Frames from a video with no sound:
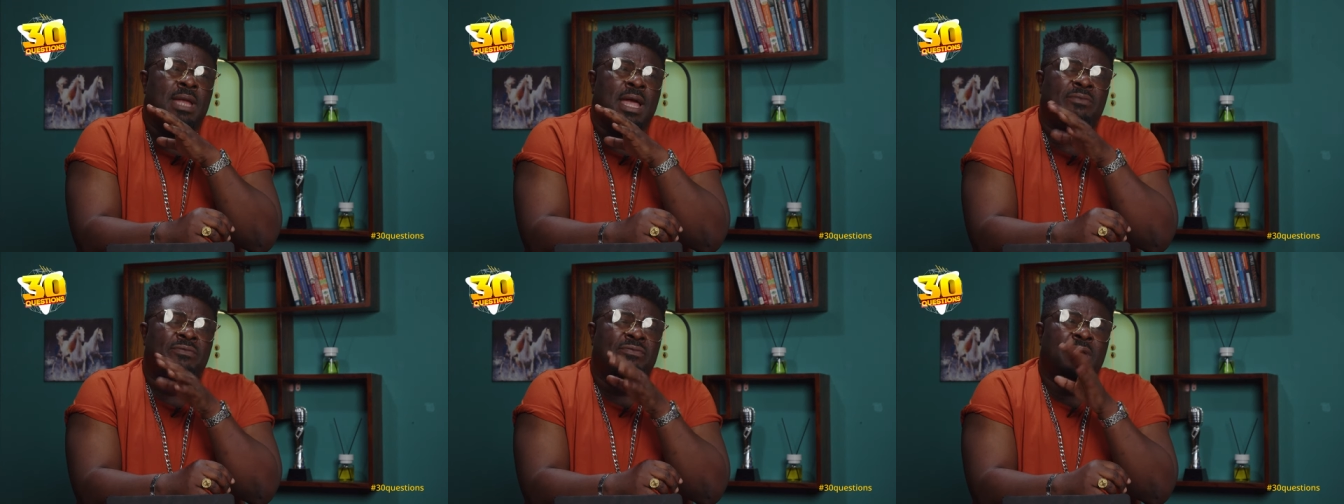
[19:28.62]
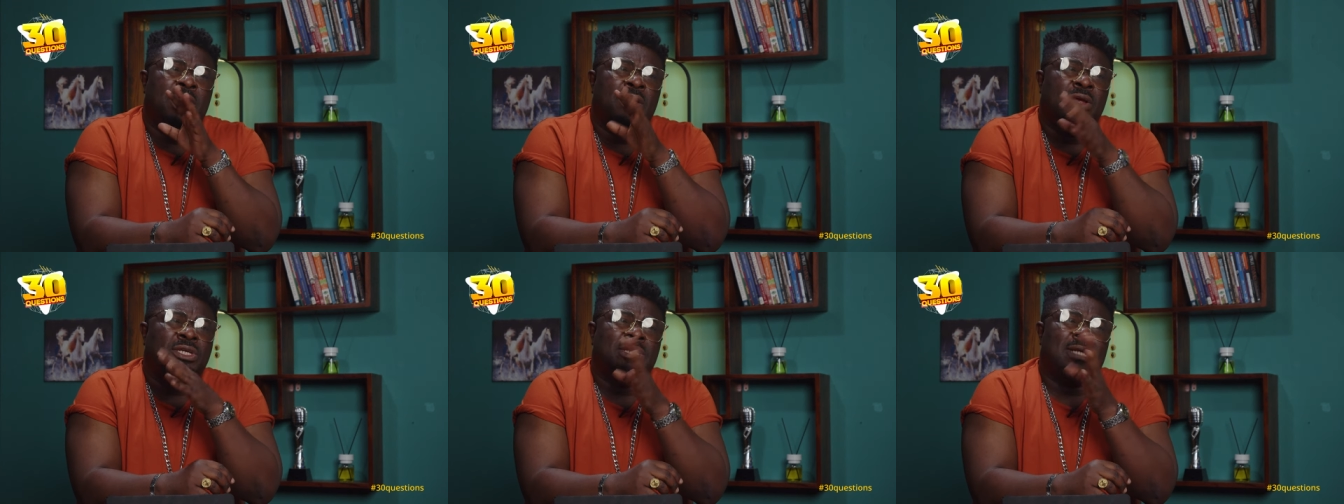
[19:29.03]
are
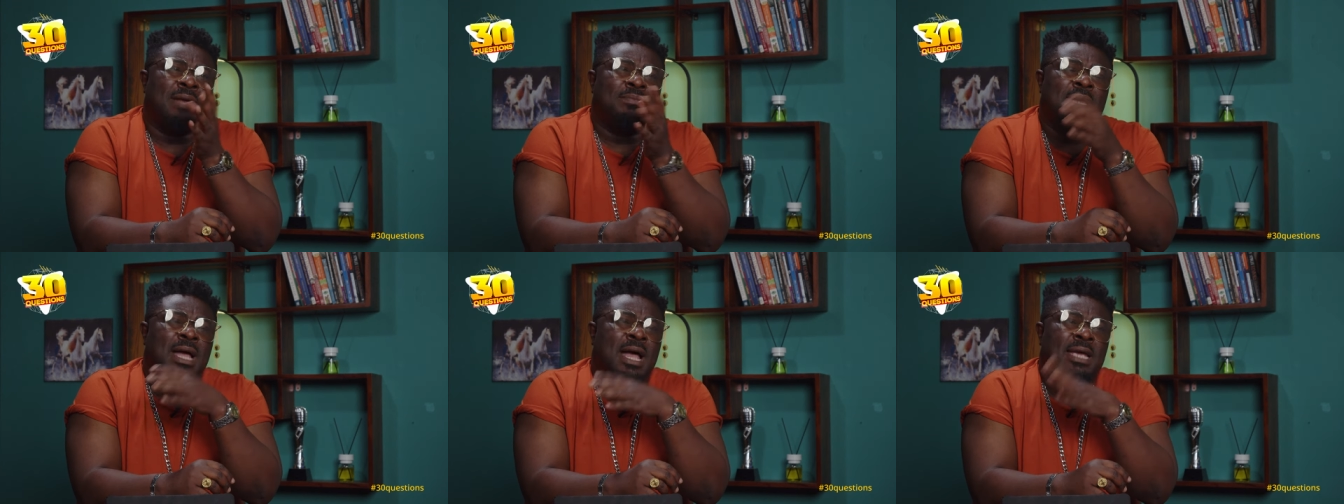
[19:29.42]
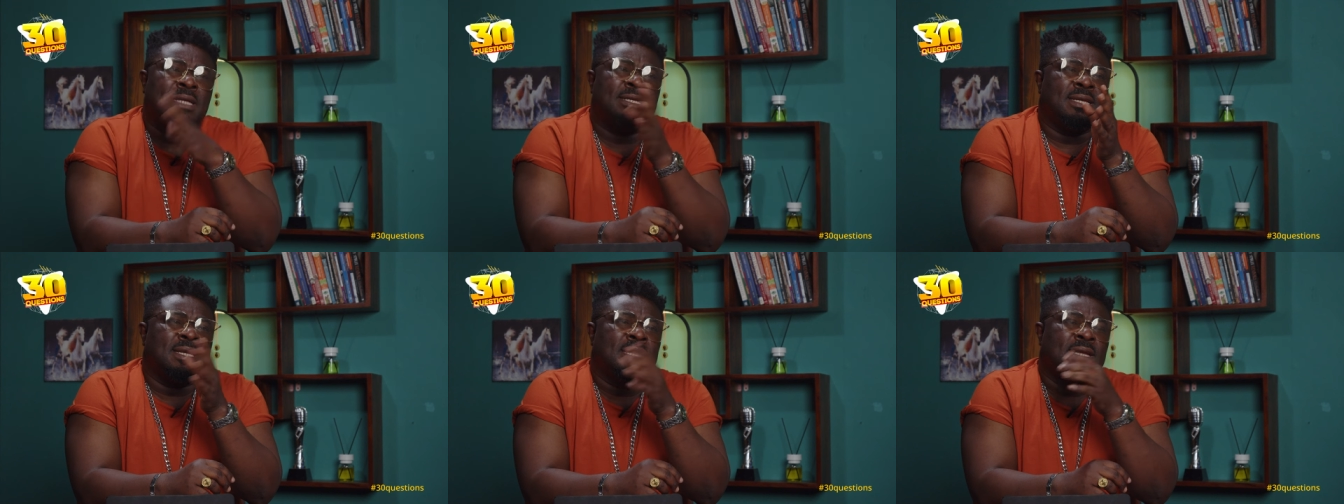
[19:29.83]
very sharp
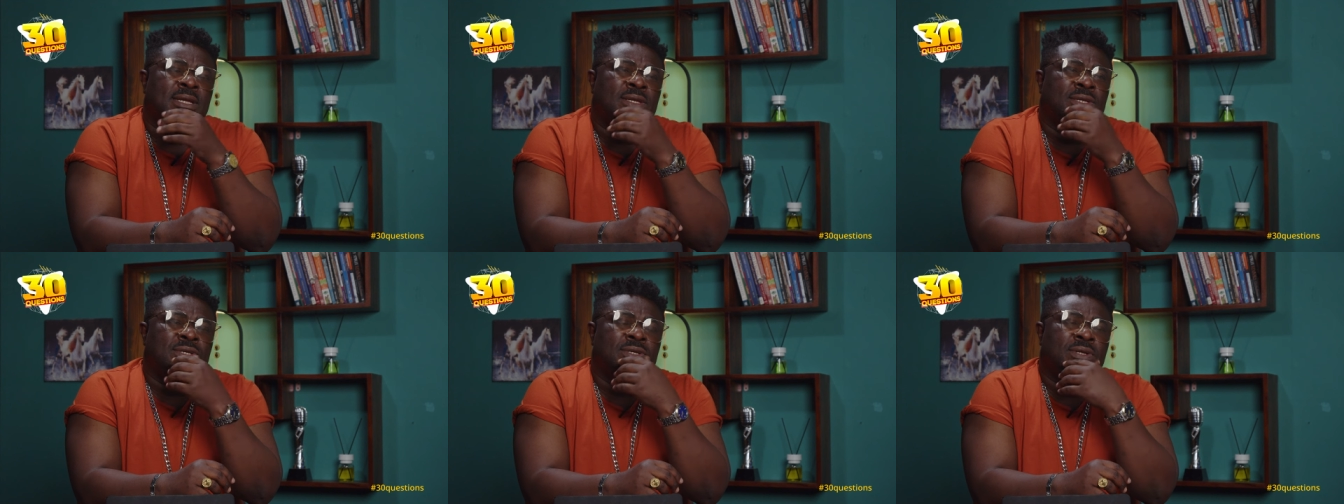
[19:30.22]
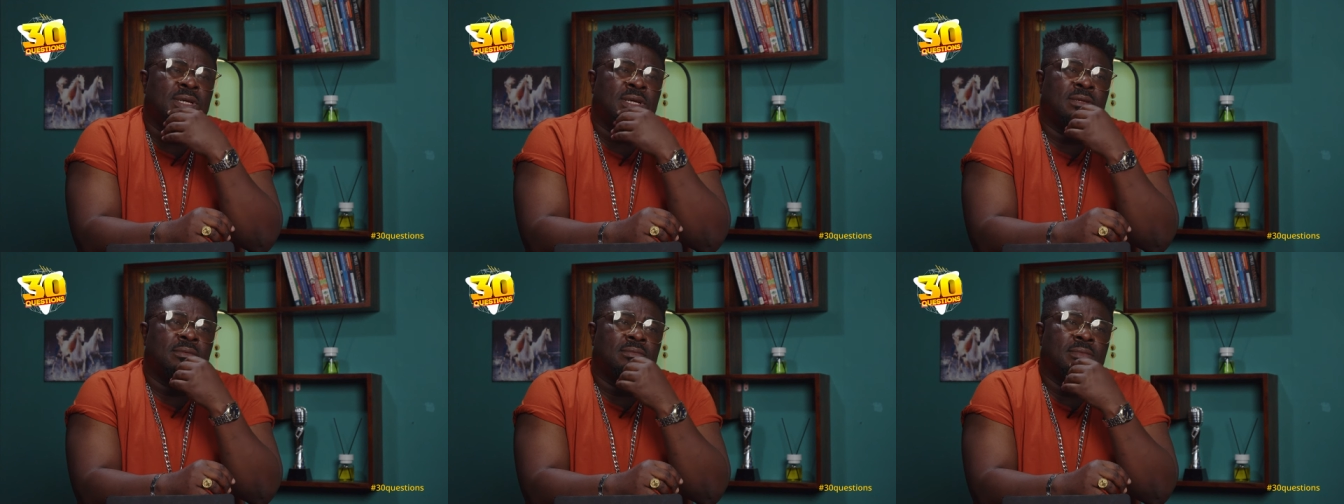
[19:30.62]
guys in the
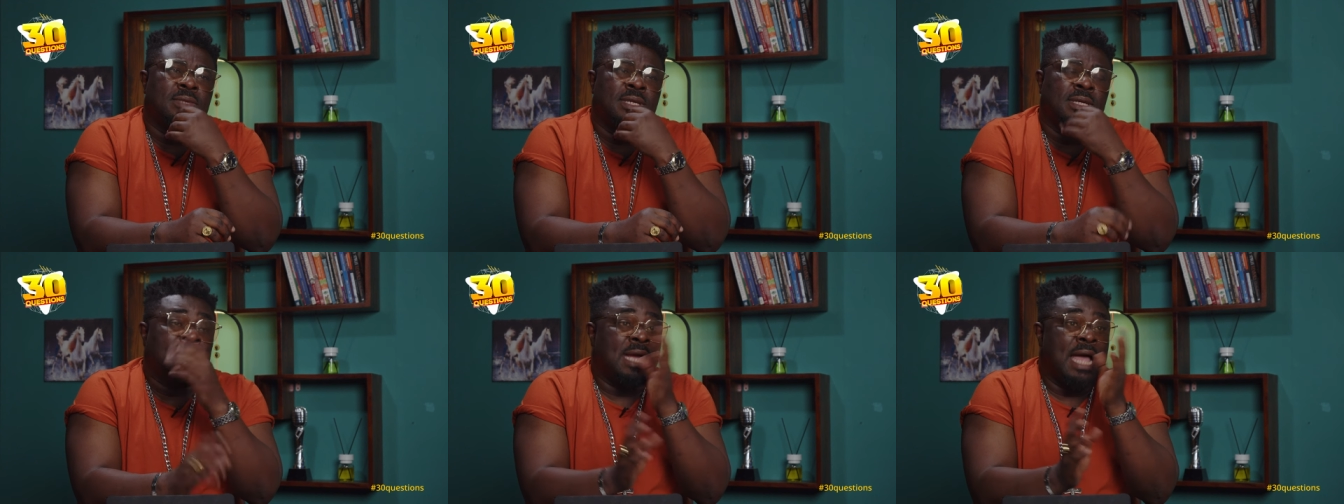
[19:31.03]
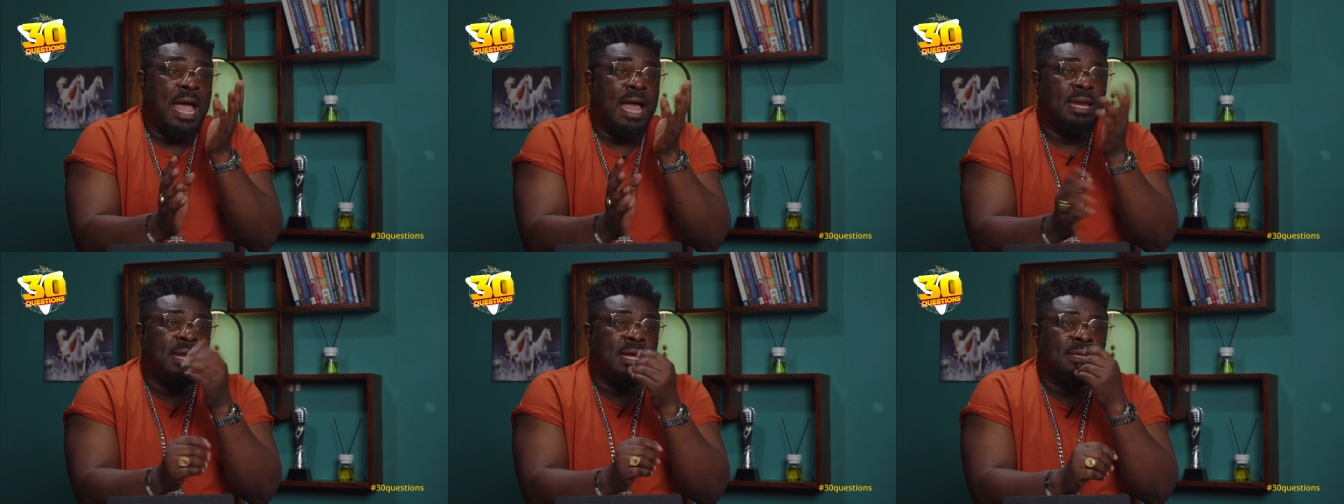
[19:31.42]
industry in
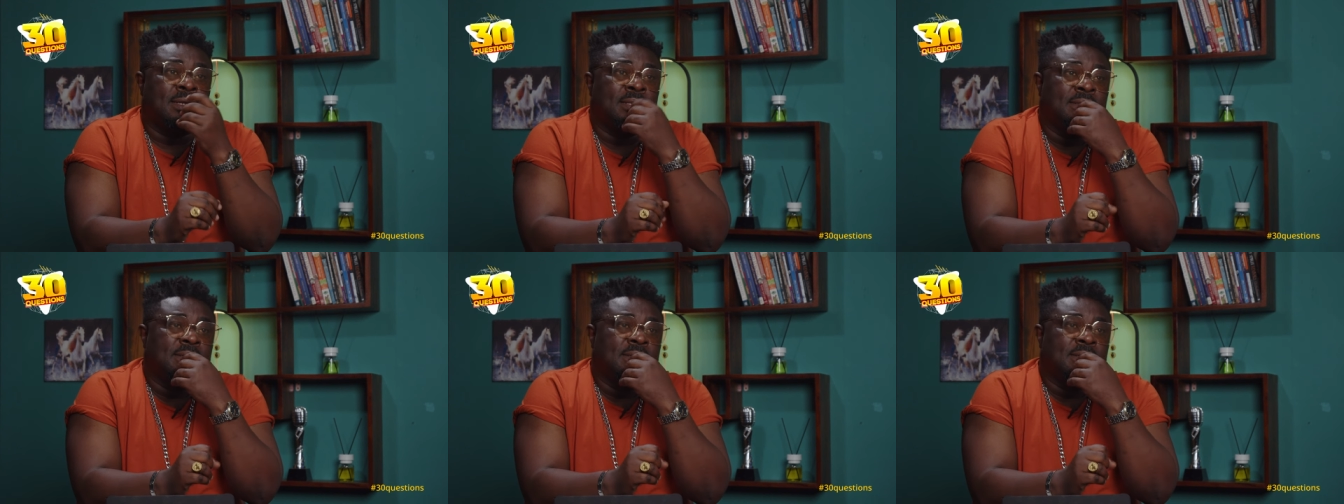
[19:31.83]
Ghana